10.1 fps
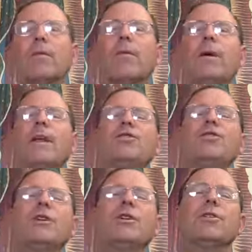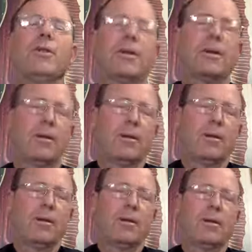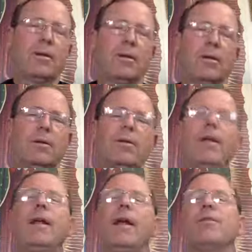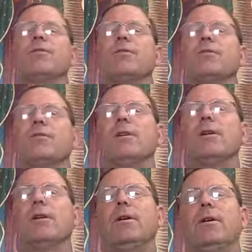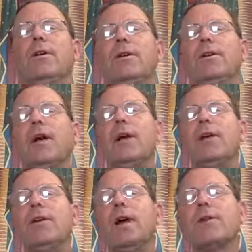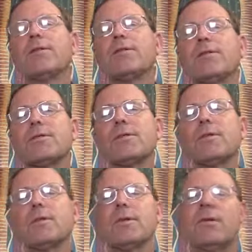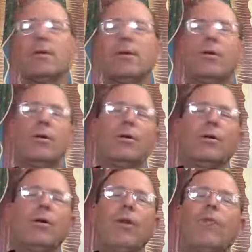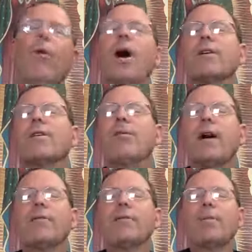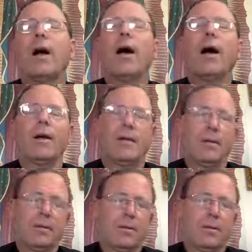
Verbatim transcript: for many children, teenagers, young adults who have walked away from God.